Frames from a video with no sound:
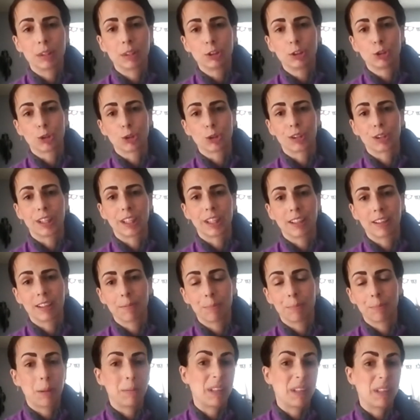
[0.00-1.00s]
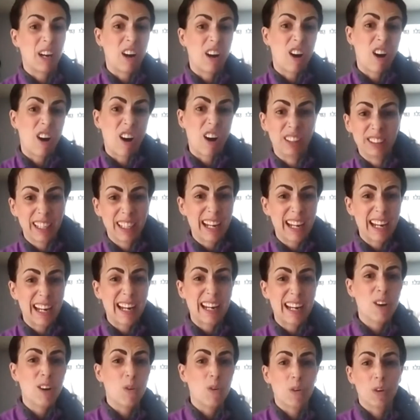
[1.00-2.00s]
during maybe a hot
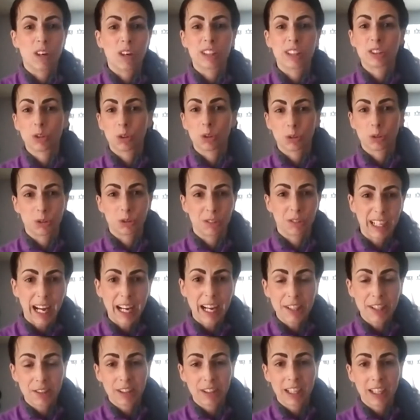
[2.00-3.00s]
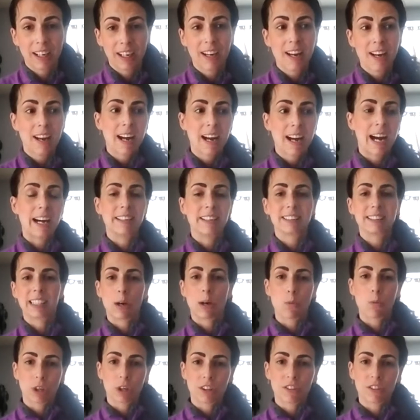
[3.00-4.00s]
day or a social gathering. How does
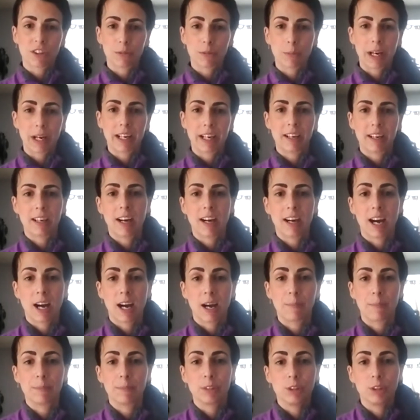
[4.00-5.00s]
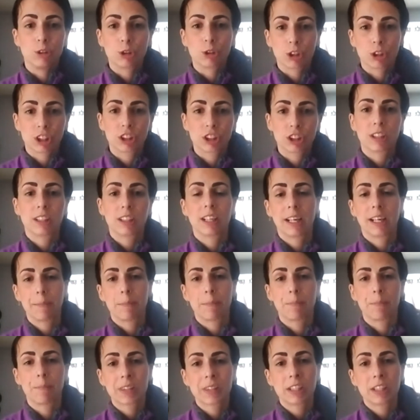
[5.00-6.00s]
that work for my nutrition
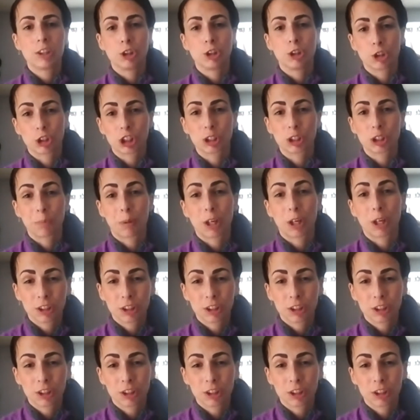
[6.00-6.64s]
and nutrition